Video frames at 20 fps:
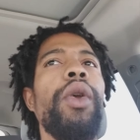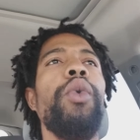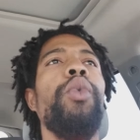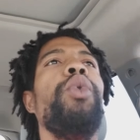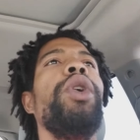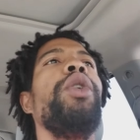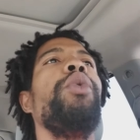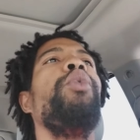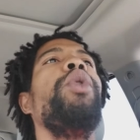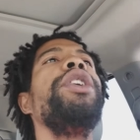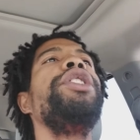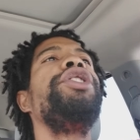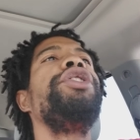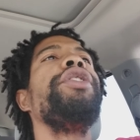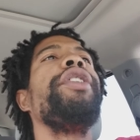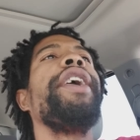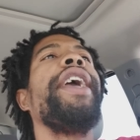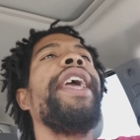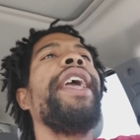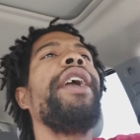what
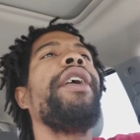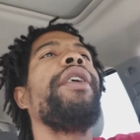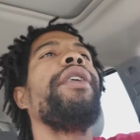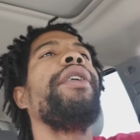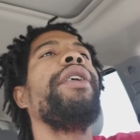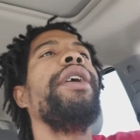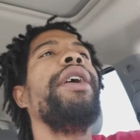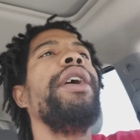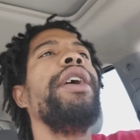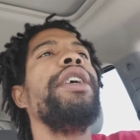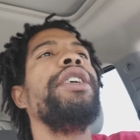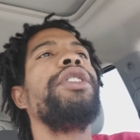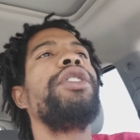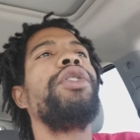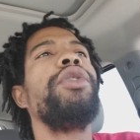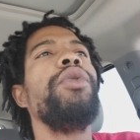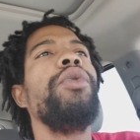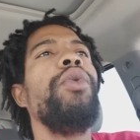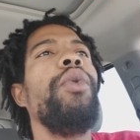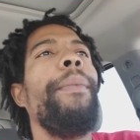you're here
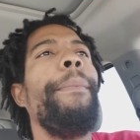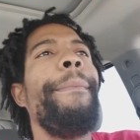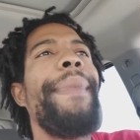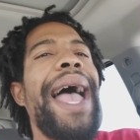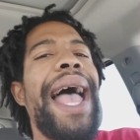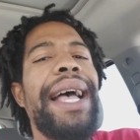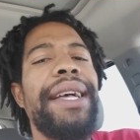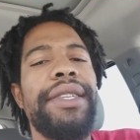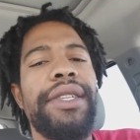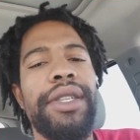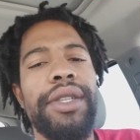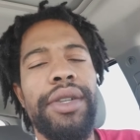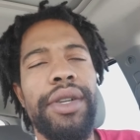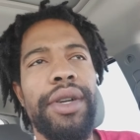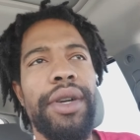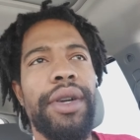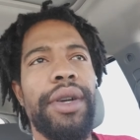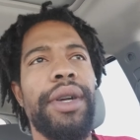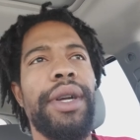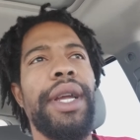to
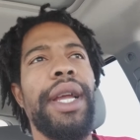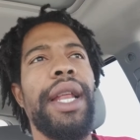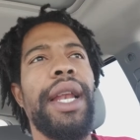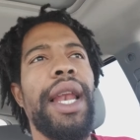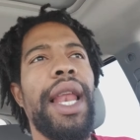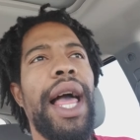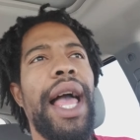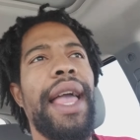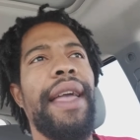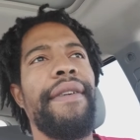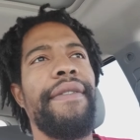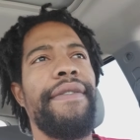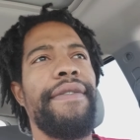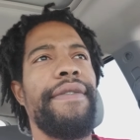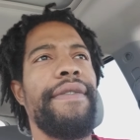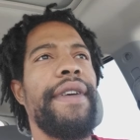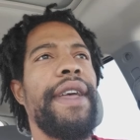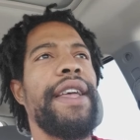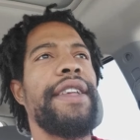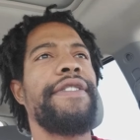master in life,
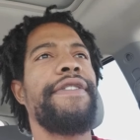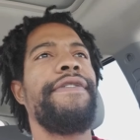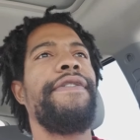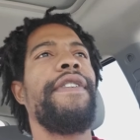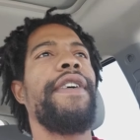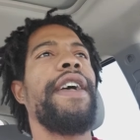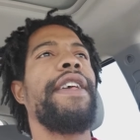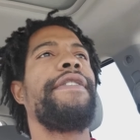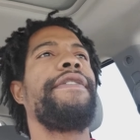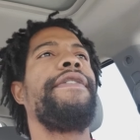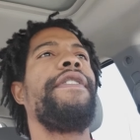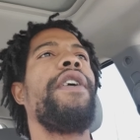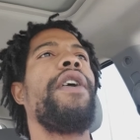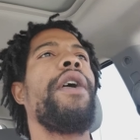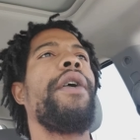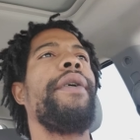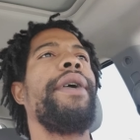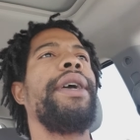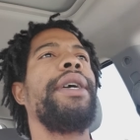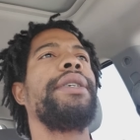as
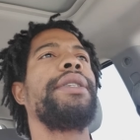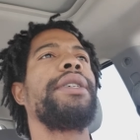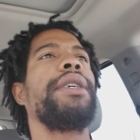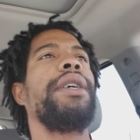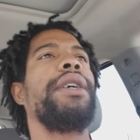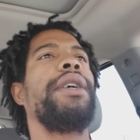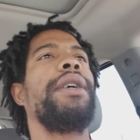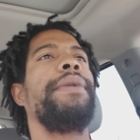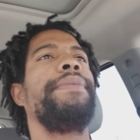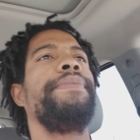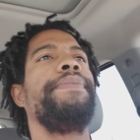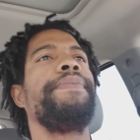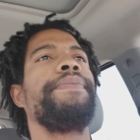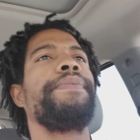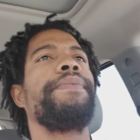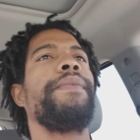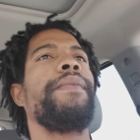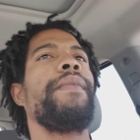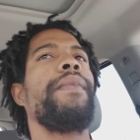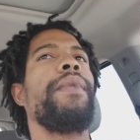far as
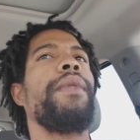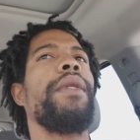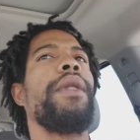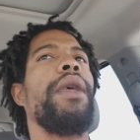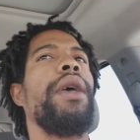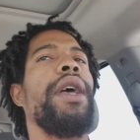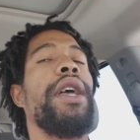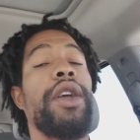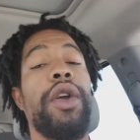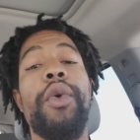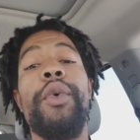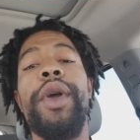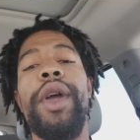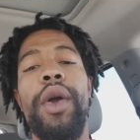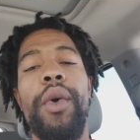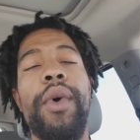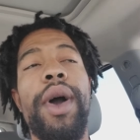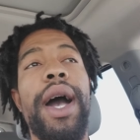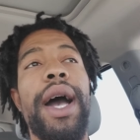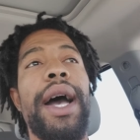
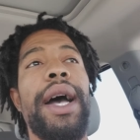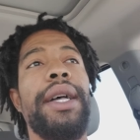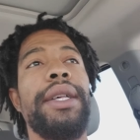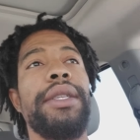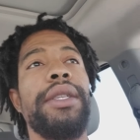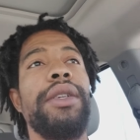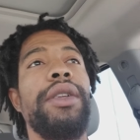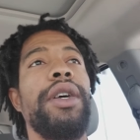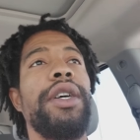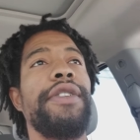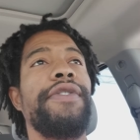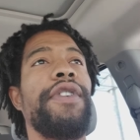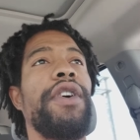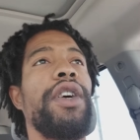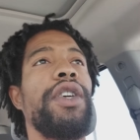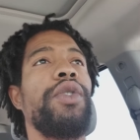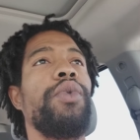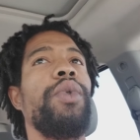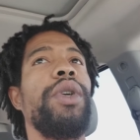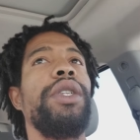career-wise. You know, as
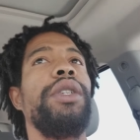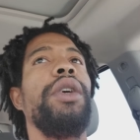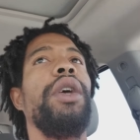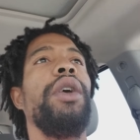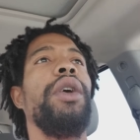far as what